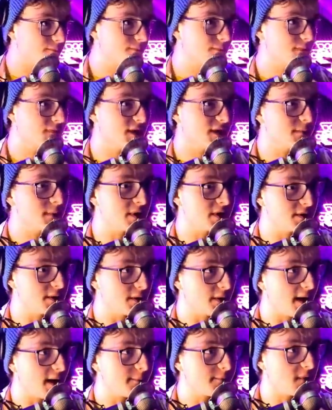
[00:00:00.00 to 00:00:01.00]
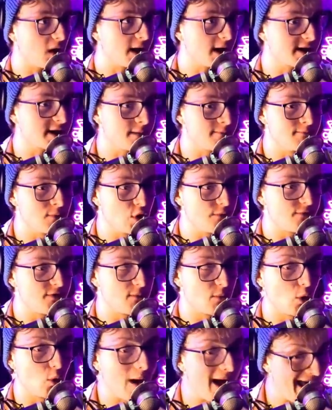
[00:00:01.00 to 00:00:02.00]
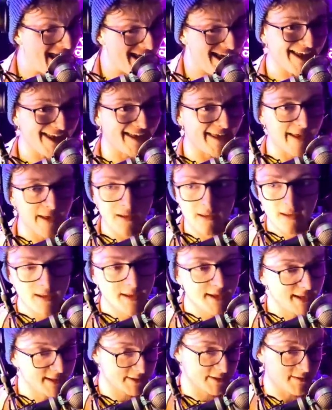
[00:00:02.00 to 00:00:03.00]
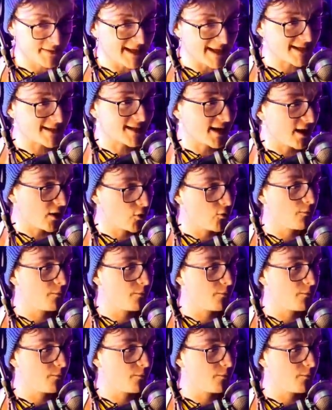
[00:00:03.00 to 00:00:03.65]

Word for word: there? I didn't mean to do that. I can move them all here into Gregory, this little